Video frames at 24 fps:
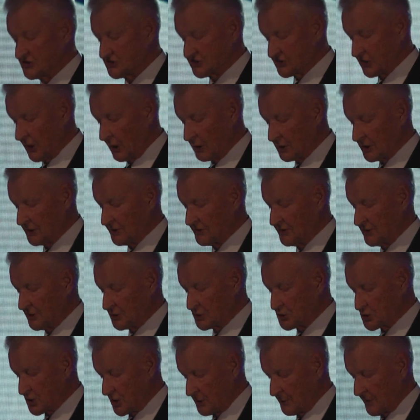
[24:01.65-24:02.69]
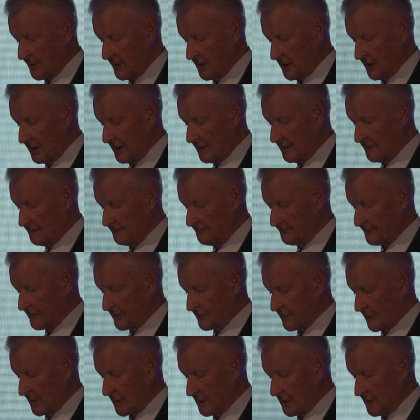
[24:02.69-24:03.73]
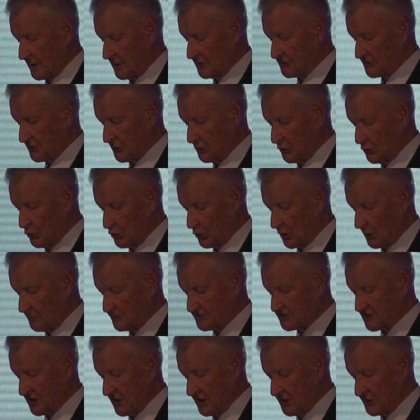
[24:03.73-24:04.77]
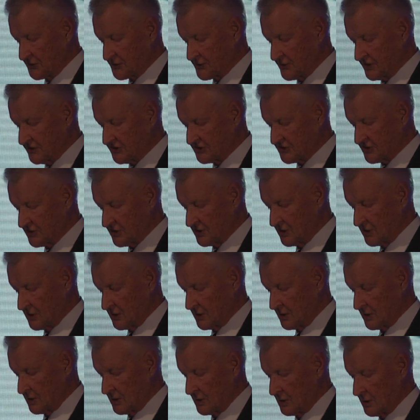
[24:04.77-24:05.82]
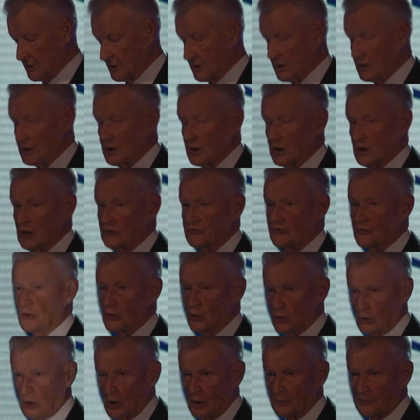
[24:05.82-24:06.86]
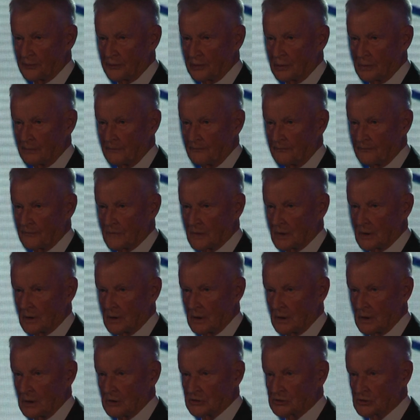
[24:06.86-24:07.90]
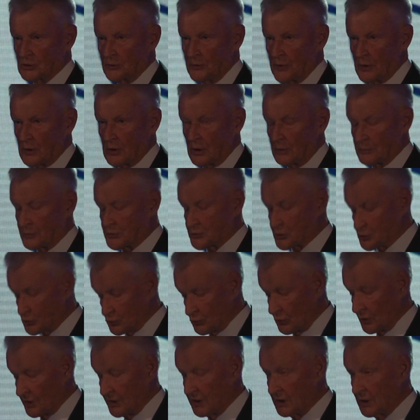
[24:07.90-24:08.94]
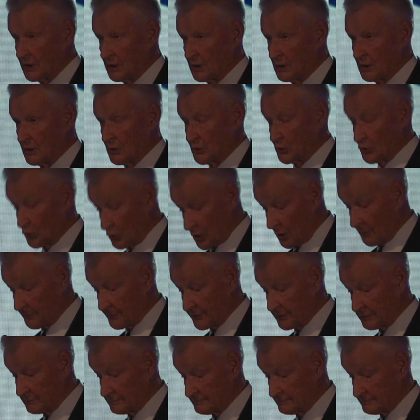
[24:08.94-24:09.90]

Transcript: solid Germany is in Europe's interest if Europe is to become truly Europe.